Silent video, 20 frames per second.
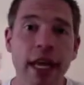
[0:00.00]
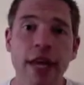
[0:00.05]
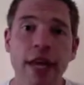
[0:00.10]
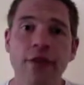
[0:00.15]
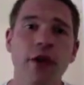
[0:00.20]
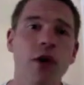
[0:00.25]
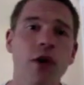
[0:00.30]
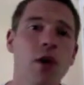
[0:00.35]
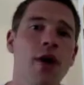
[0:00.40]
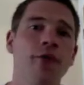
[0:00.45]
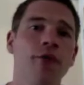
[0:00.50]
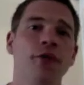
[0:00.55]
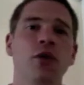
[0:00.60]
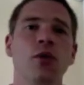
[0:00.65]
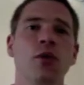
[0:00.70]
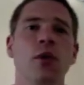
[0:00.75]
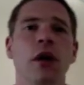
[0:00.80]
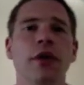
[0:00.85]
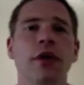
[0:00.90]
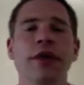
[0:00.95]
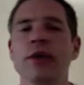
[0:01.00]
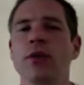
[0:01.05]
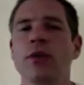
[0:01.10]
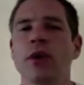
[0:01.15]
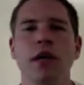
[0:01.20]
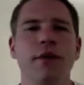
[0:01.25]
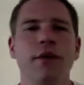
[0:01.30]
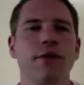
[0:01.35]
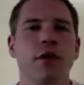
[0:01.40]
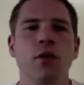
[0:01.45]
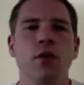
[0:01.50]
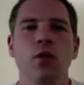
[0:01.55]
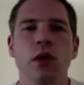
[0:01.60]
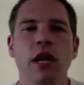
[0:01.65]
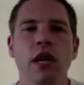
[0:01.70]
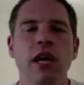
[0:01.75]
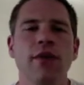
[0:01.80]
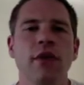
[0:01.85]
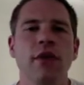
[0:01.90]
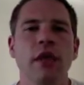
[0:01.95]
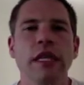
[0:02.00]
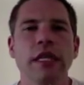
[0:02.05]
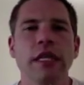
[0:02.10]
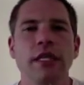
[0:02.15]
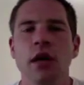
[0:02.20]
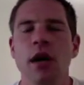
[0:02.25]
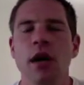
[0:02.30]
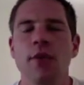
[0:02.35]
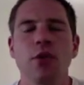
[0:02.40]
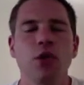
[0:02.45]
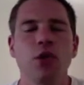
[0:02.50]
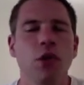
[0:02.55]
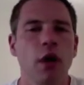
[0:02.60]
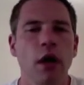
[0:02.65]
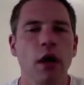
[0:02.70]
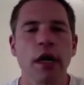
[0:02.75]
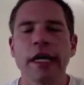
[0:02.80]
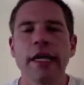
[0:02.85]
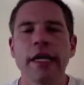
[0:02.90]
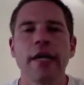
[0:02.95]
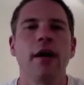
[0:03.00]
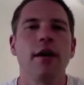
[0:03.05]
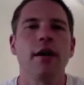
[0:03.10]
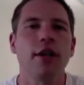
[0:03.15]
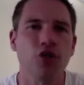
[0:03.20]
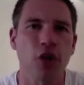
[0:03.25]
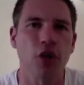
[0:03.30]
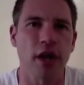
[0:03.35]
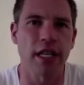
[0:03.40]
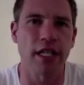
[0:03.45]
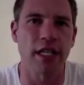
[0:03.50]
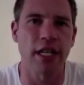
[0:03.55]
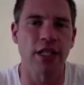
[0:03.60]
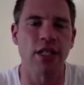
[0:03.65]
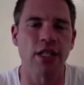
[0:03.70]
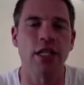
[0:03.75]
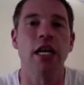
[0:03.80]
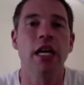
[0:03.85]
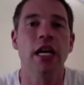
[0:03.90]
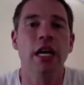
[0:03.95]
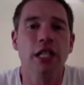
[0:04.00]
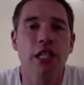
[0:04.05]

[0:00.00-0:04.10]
if you go out for a run, you're running for whatever length of time or doing any kind of training session,